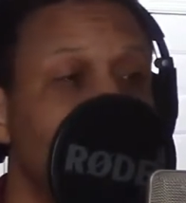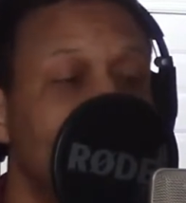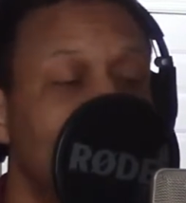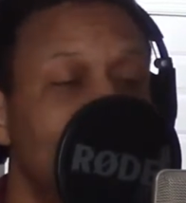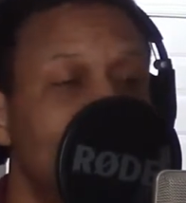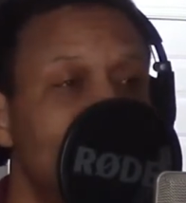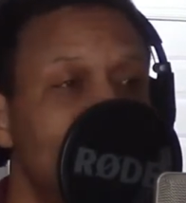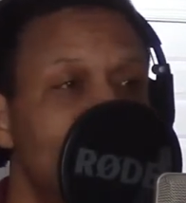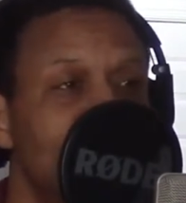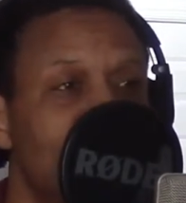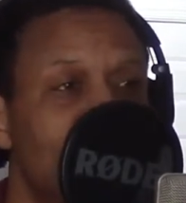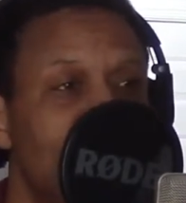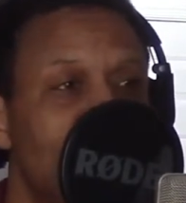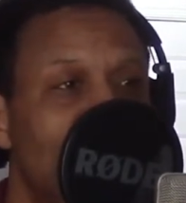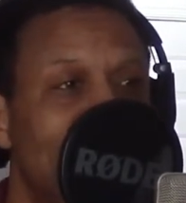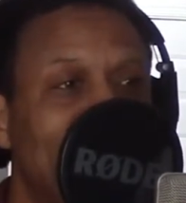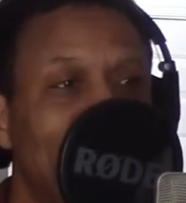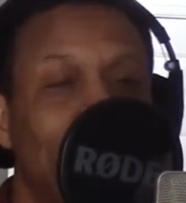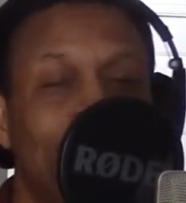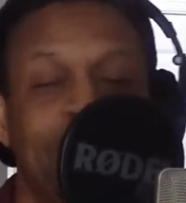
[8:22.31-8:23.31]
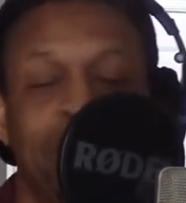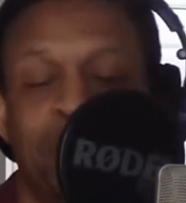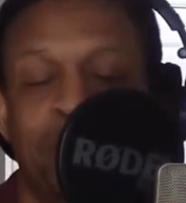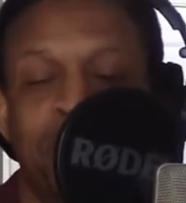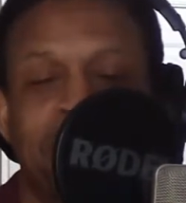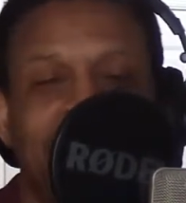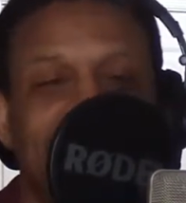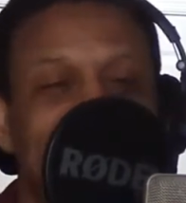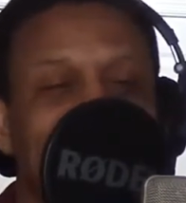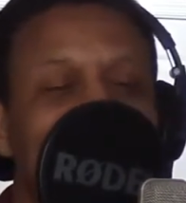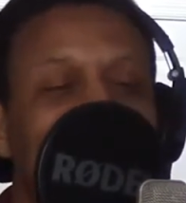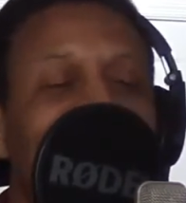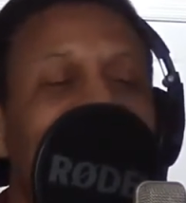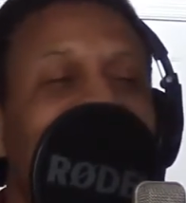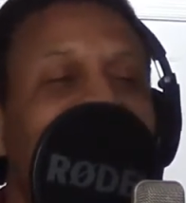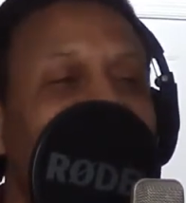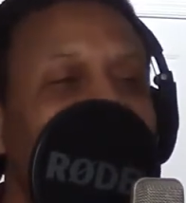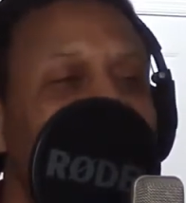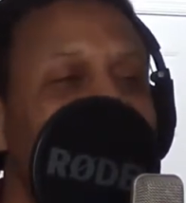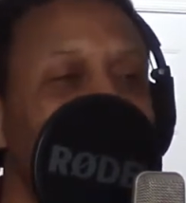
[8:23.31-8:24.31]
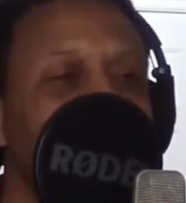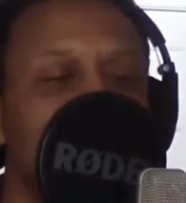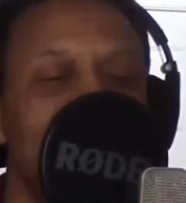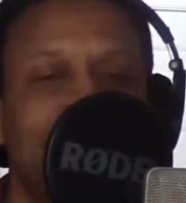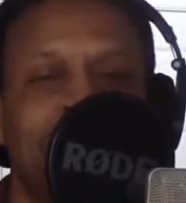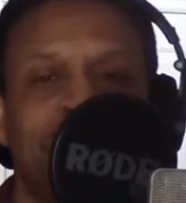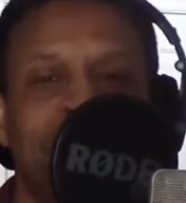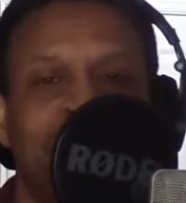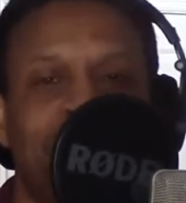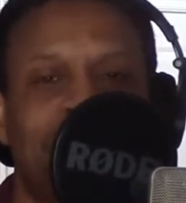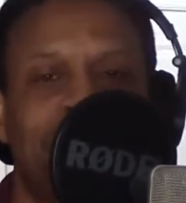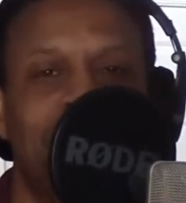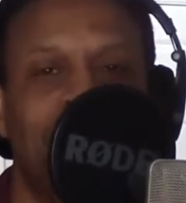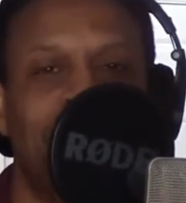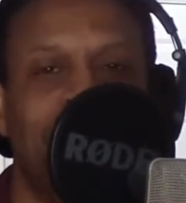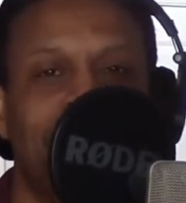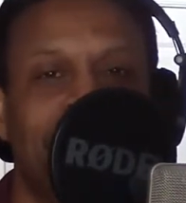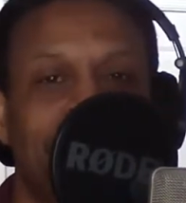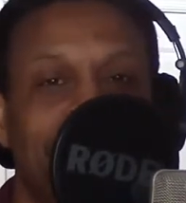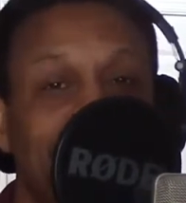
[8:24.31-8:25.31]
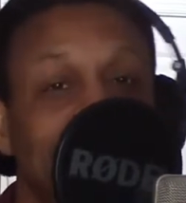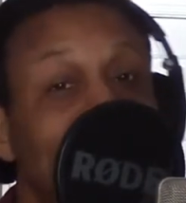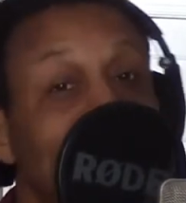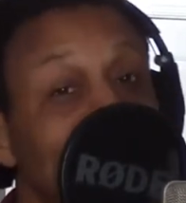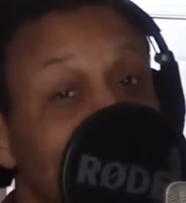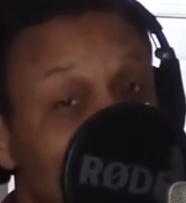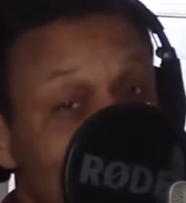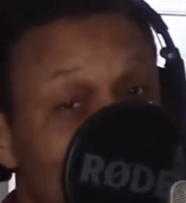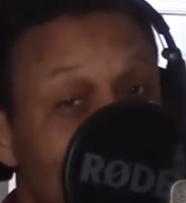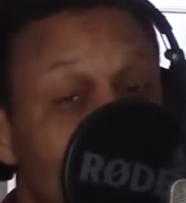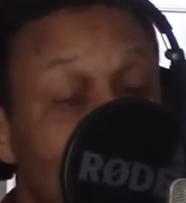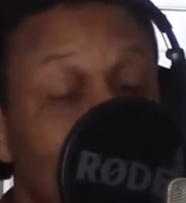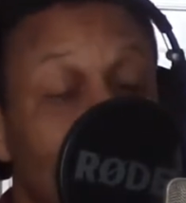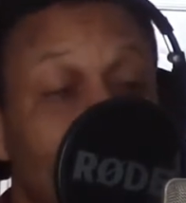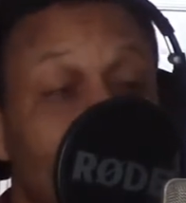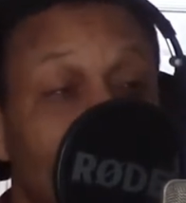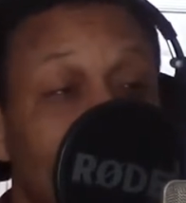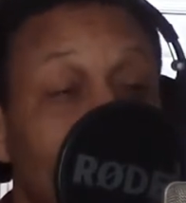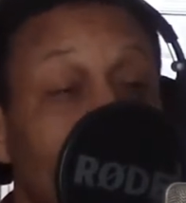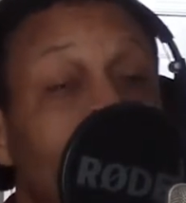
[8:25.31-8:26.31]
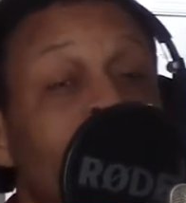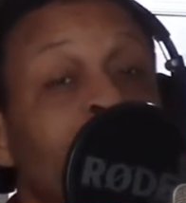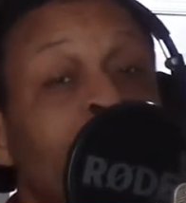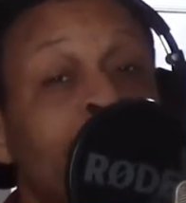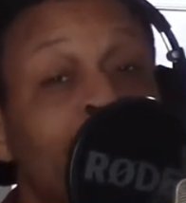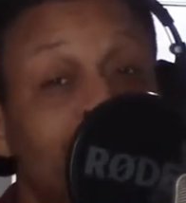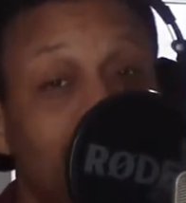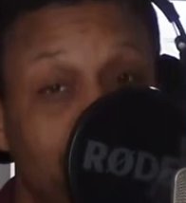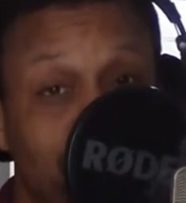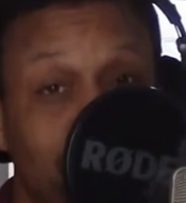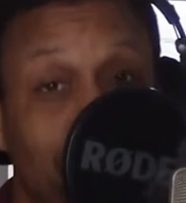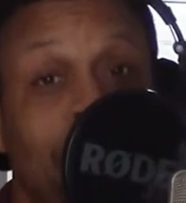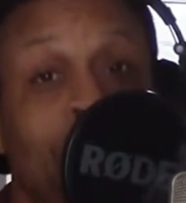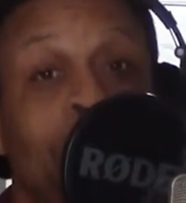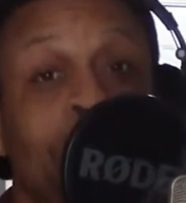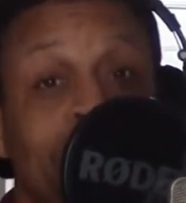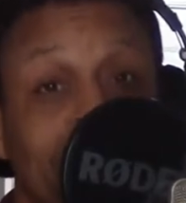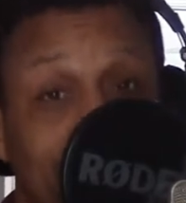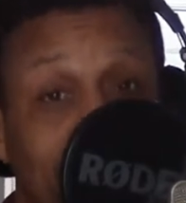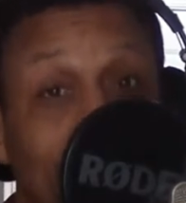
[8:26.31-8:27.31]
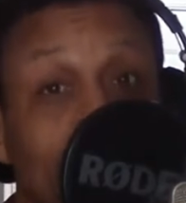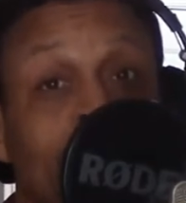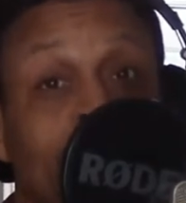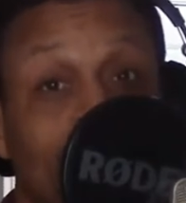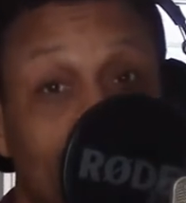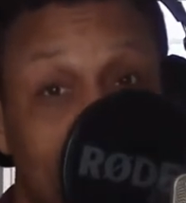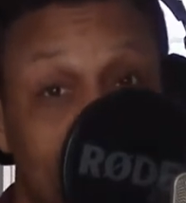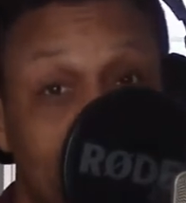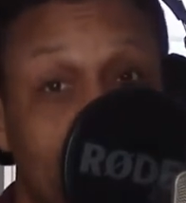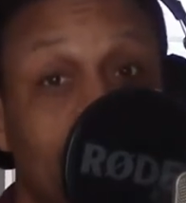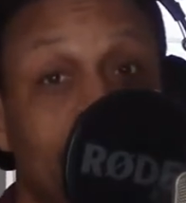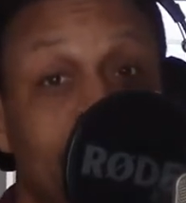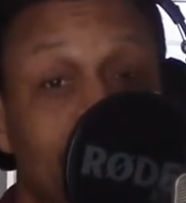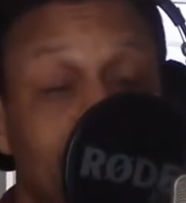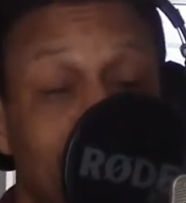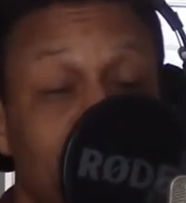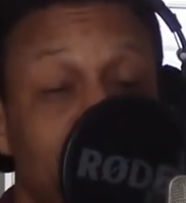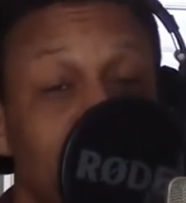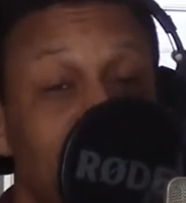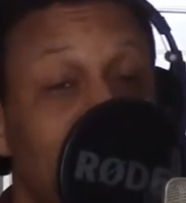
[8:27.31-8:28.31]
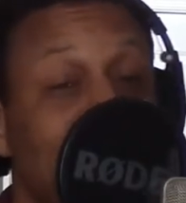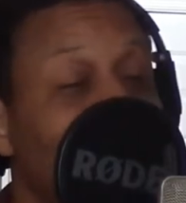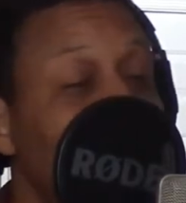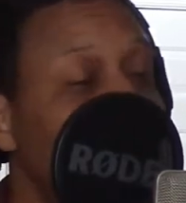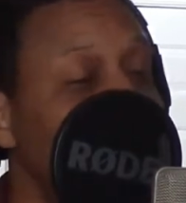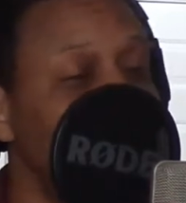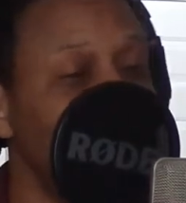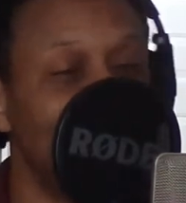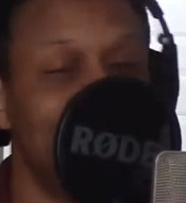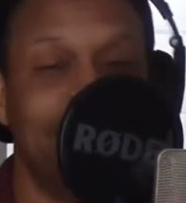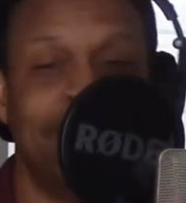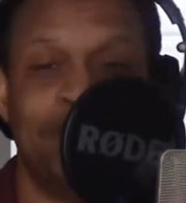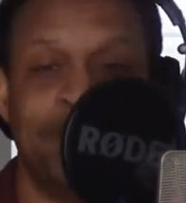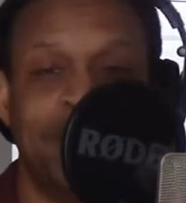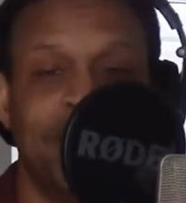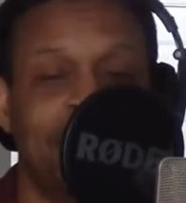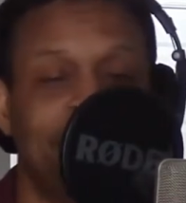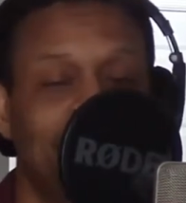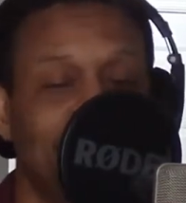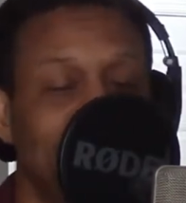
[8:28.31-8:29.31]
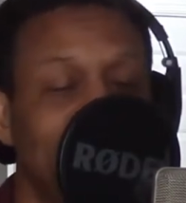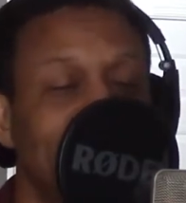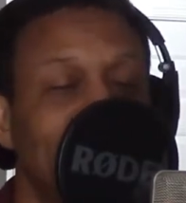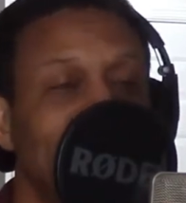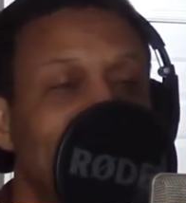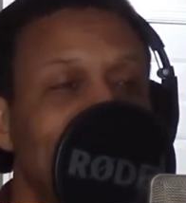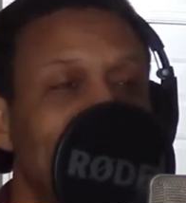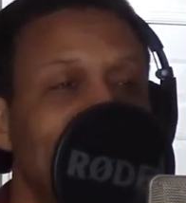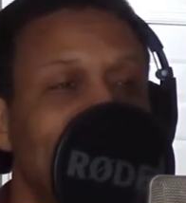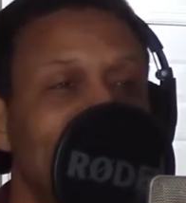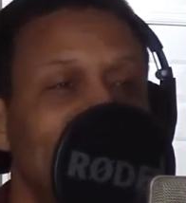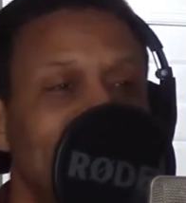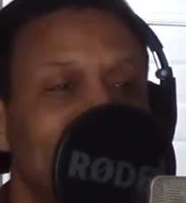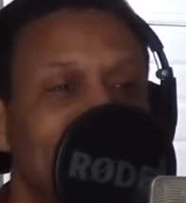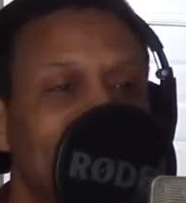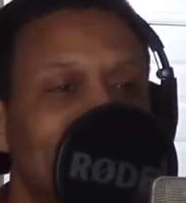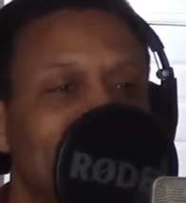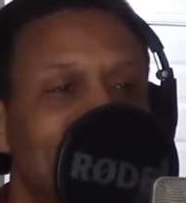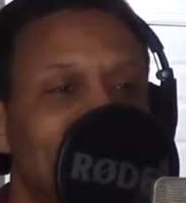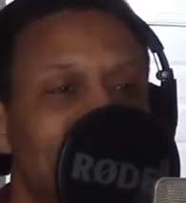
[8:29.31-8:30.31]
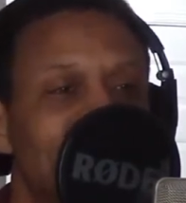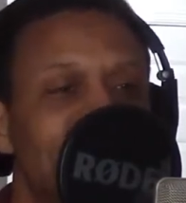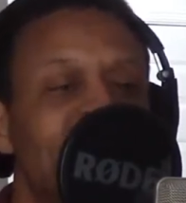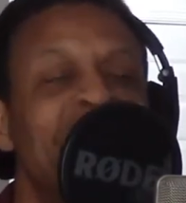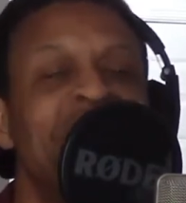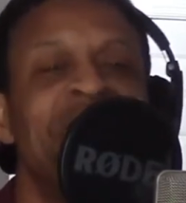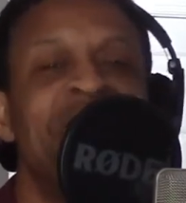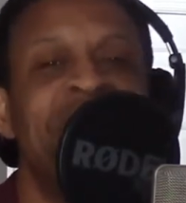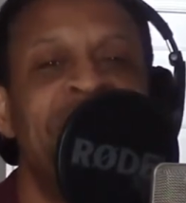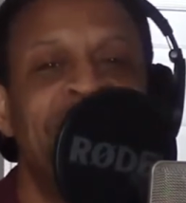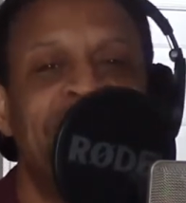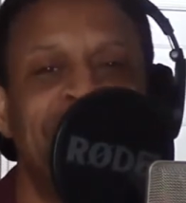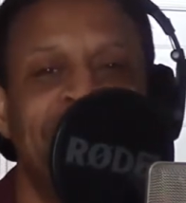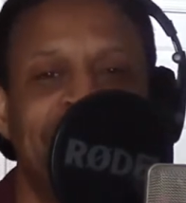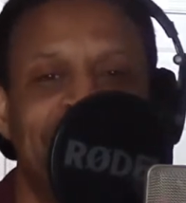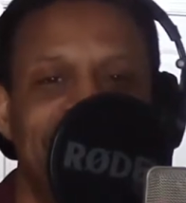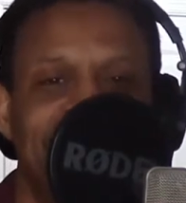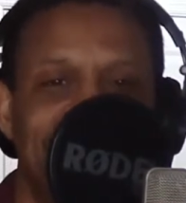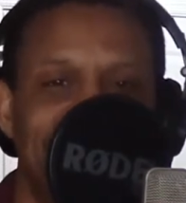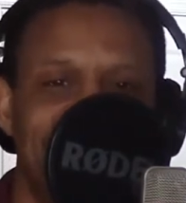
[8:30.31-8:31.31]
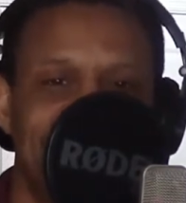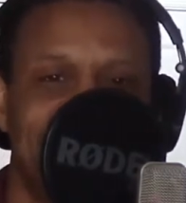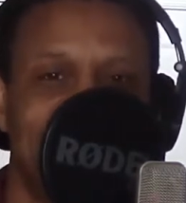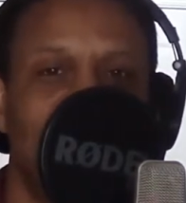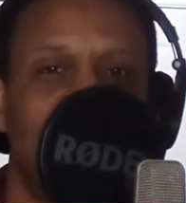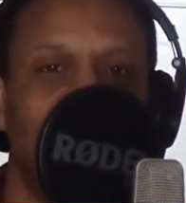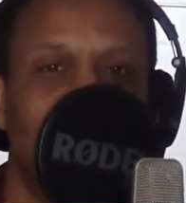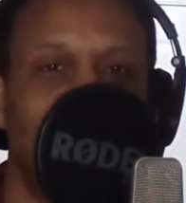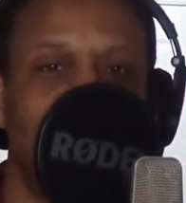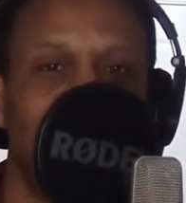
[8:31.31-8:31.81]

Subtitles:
So I went through the entire 7th grade over again. This time, I made sure I wasn't able to go to summer school. So I did everything great. But then in that summer,